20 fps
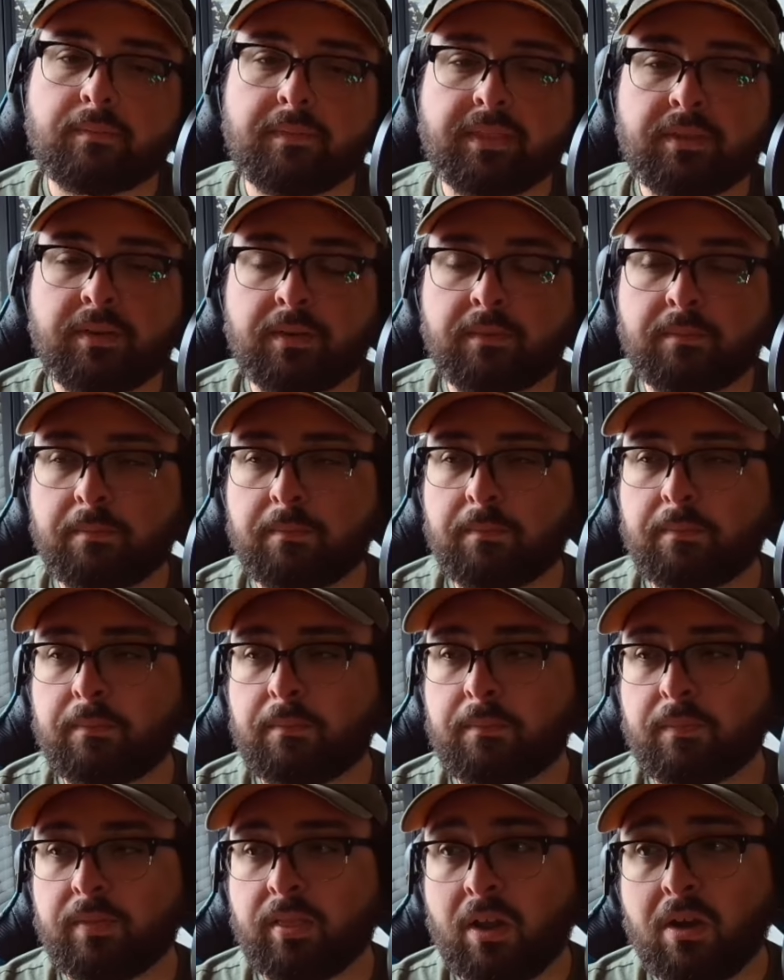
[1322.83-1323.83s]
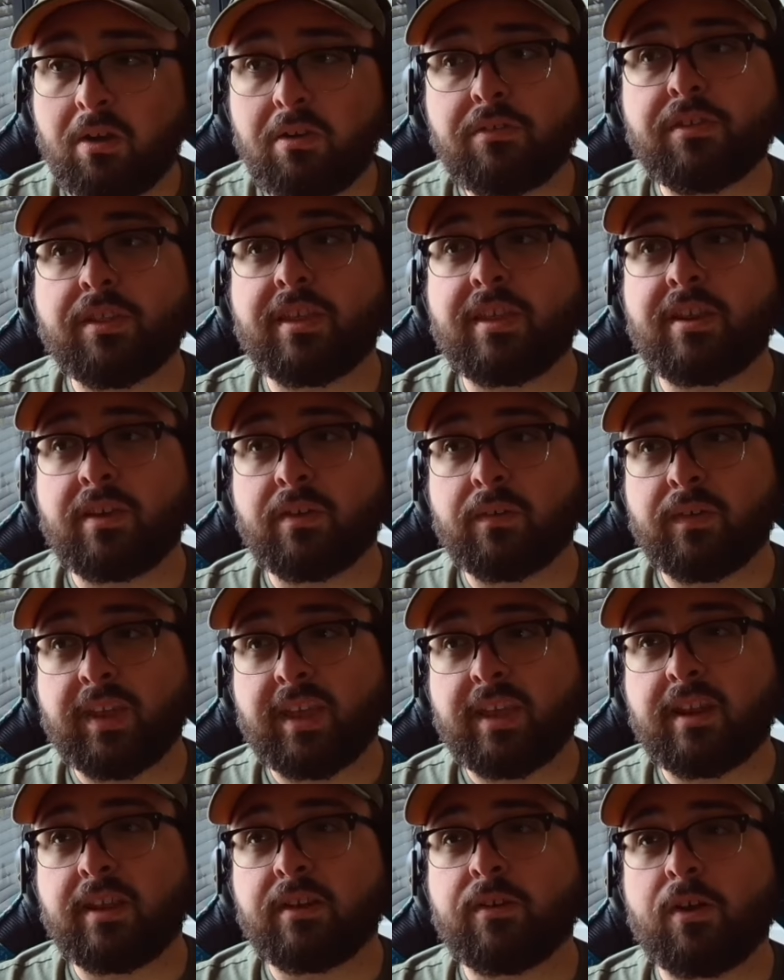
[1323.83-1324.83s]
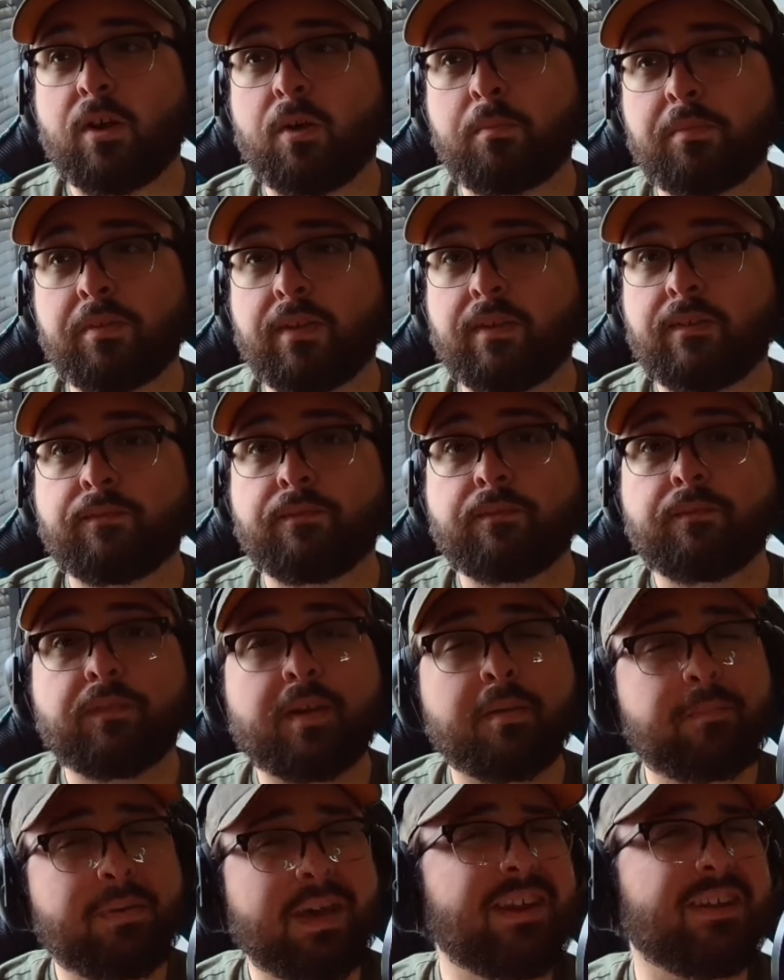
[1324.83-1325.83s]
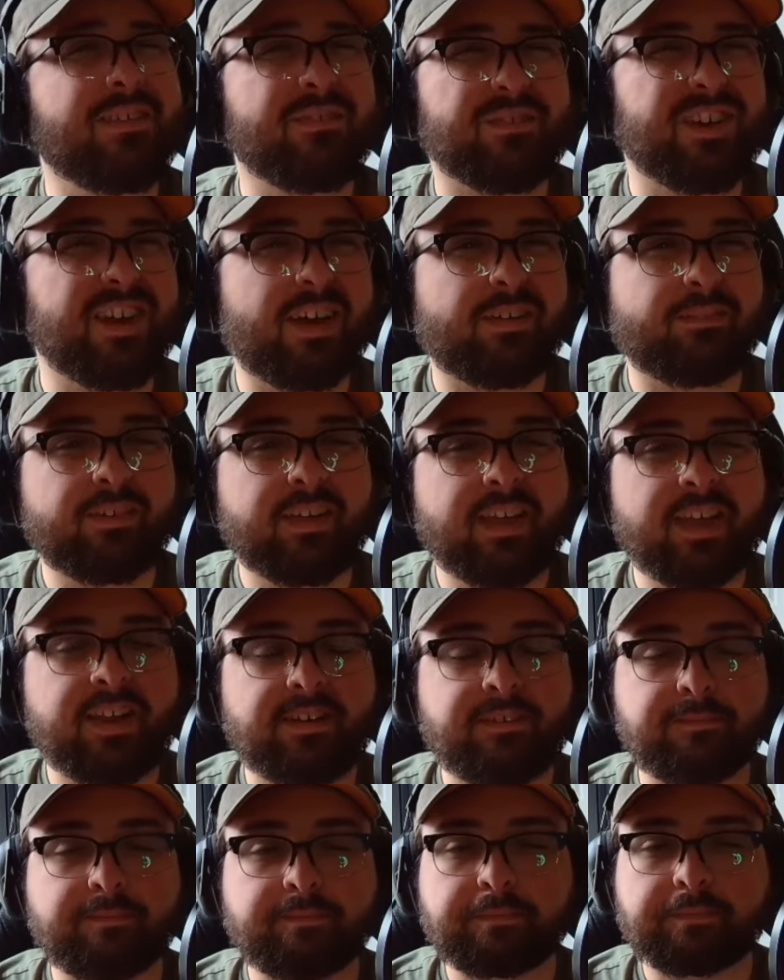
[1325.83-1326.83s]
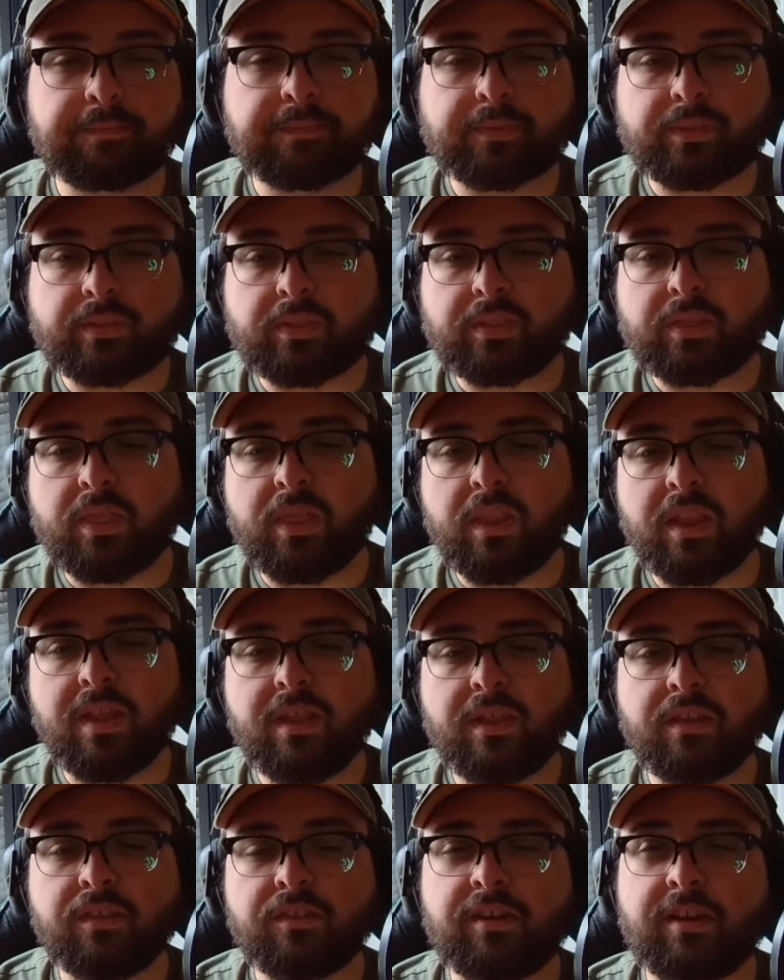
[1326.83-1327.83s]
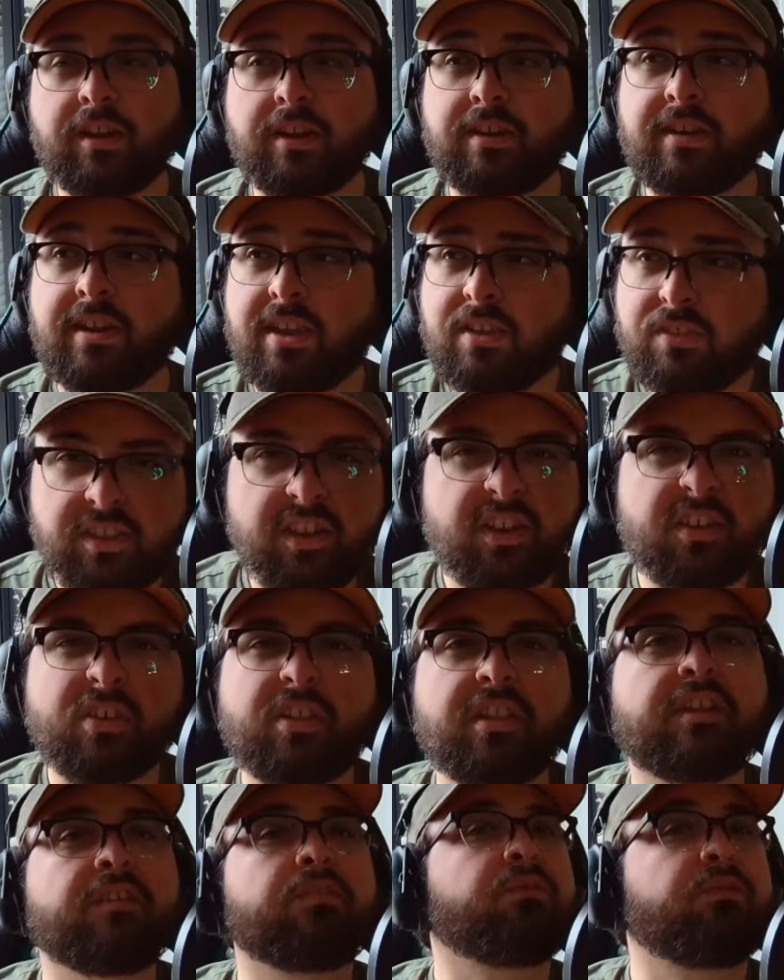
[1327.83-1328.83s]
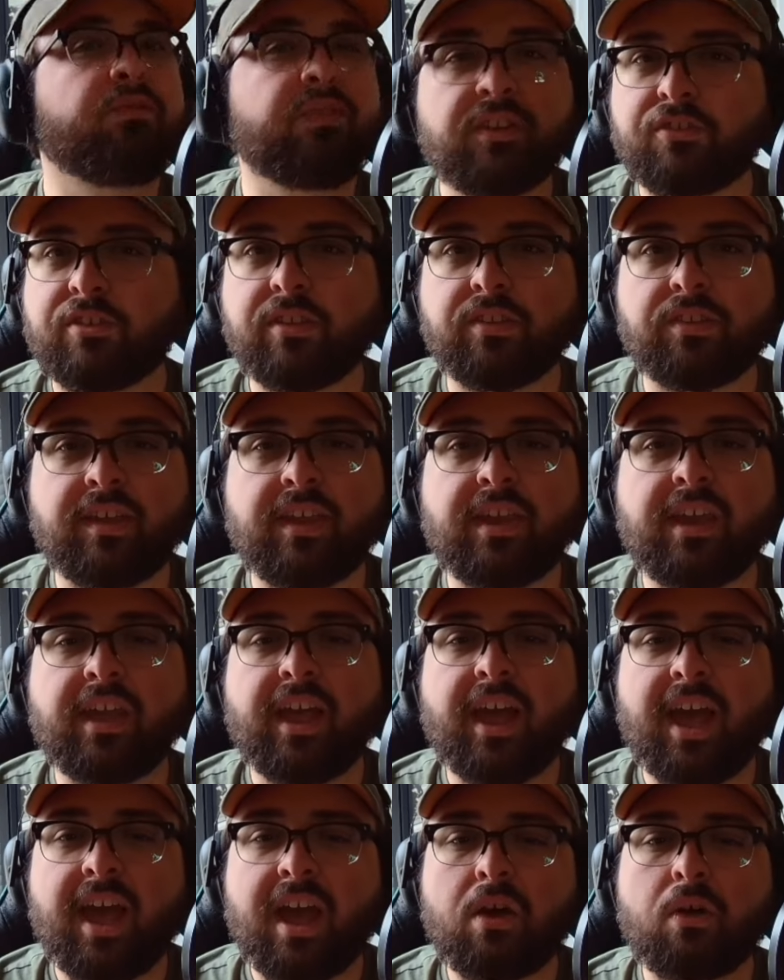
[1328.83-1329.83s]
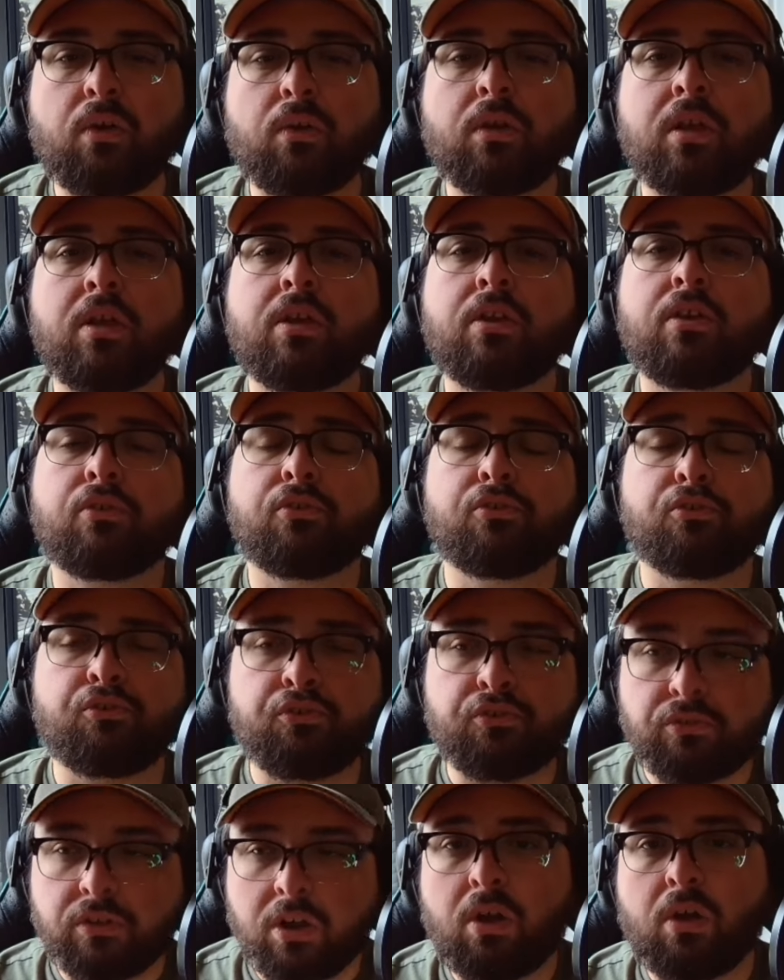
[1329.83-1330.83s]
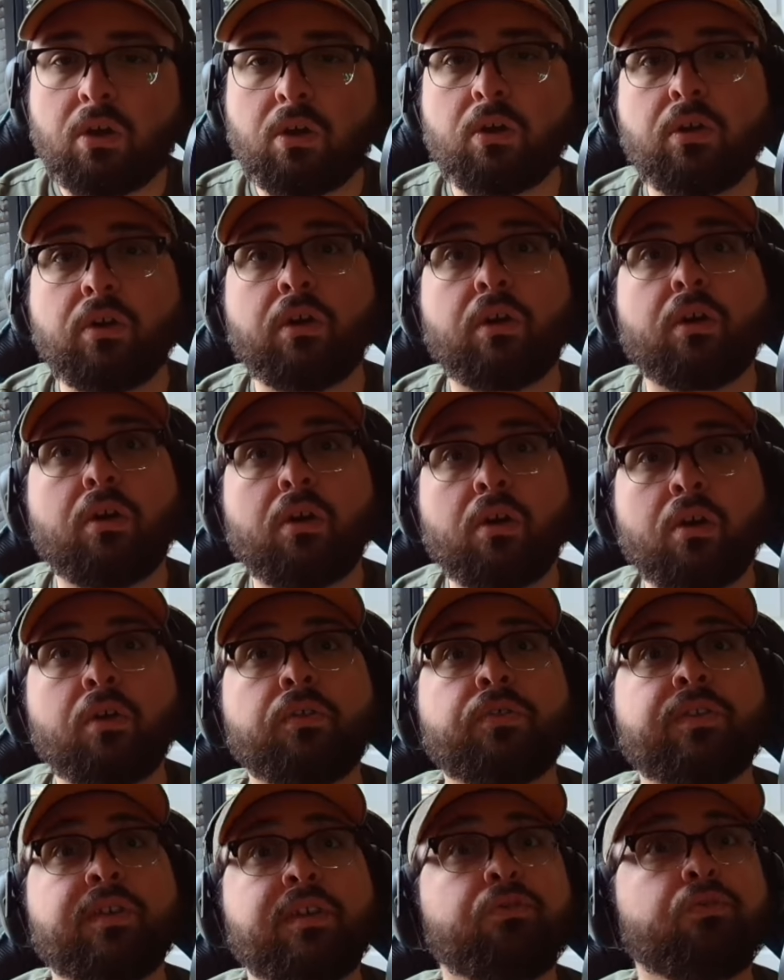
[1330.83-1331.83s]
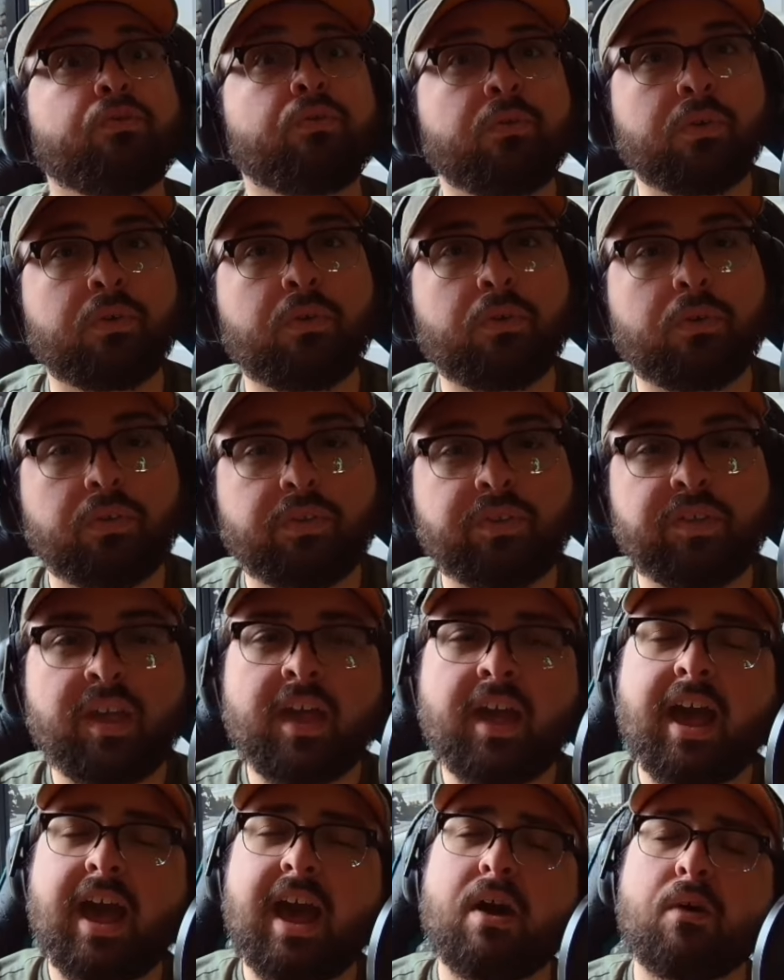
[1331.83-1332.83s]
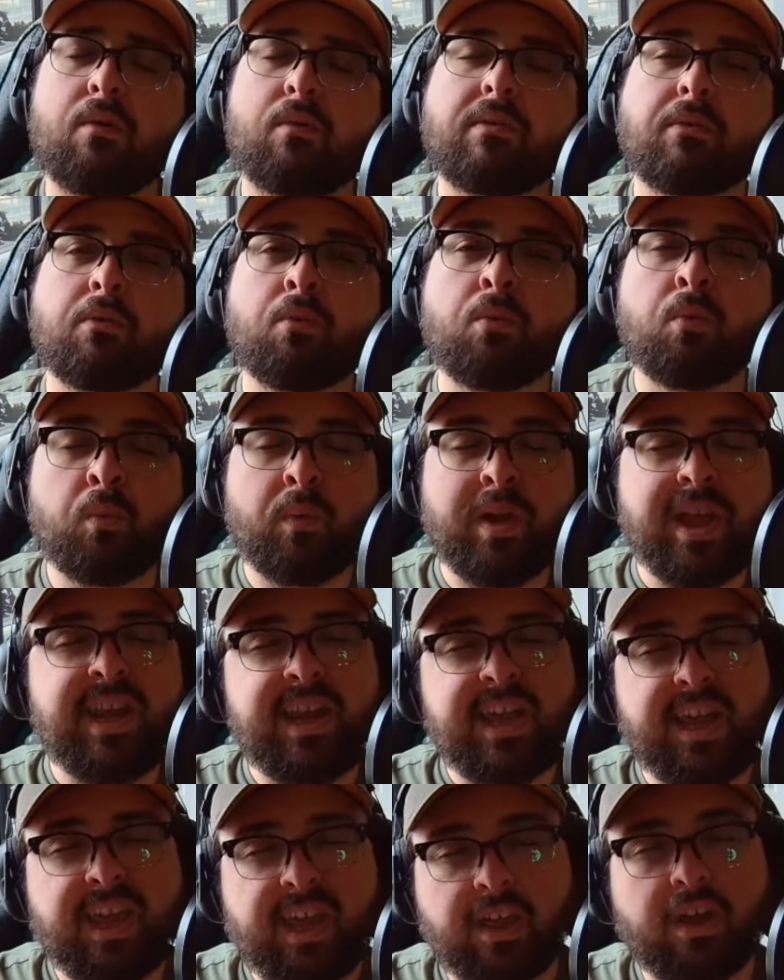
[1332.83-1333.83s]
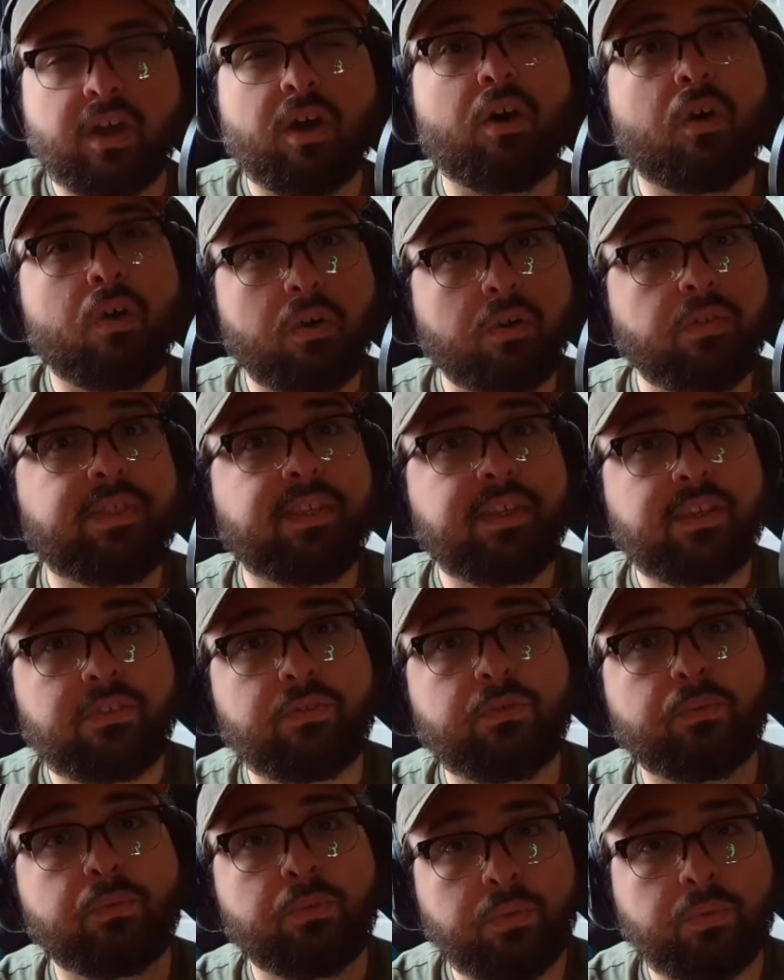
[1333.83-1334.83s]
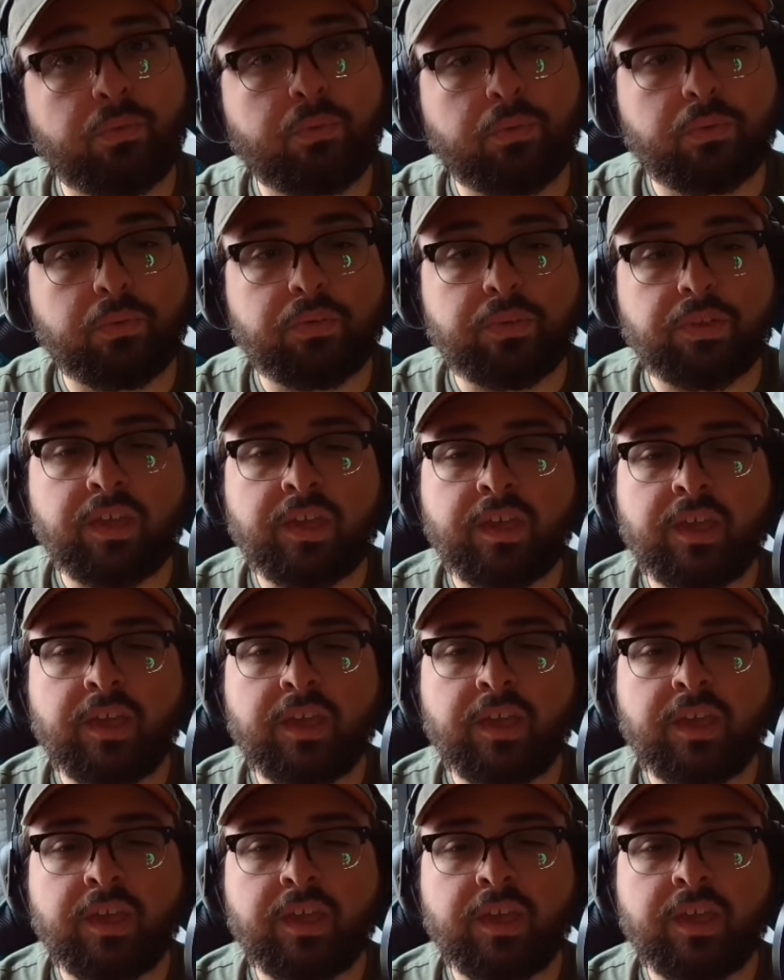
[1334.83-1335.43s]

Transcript: But they're largely doing it in terms of competitive stuff and statistical efficiency. How strong are these rules? How winning are these rules?